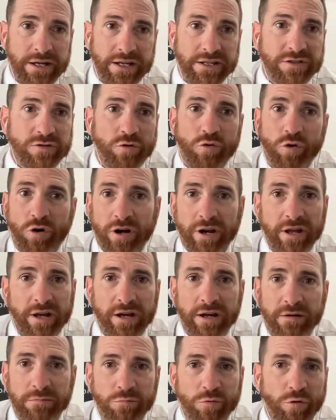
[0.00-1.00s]
it's quite
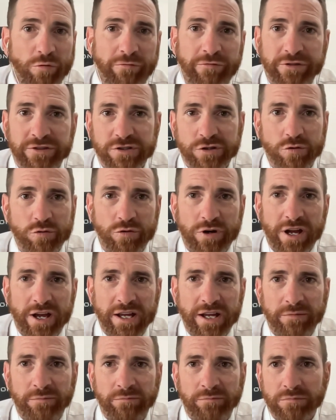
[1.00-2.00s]
a more physical
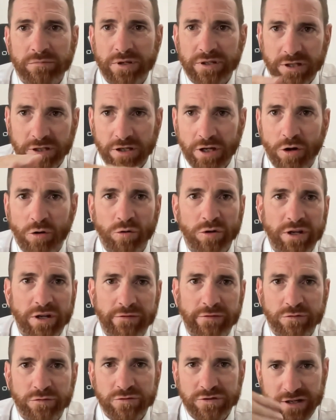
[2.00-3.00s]
game at the lower
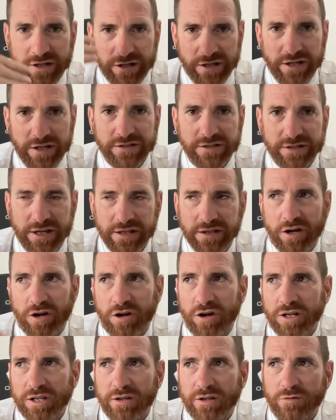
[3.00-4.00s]
levels than it is at the
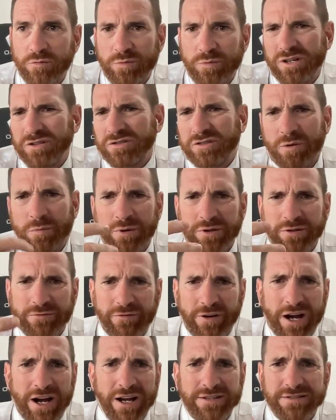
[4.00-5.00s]
high level because so much
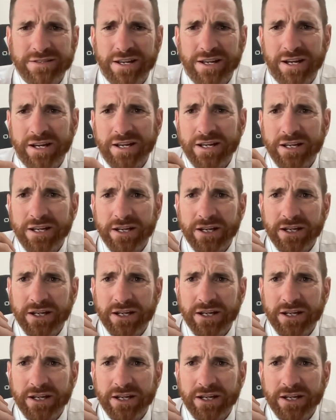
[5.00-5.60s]
faster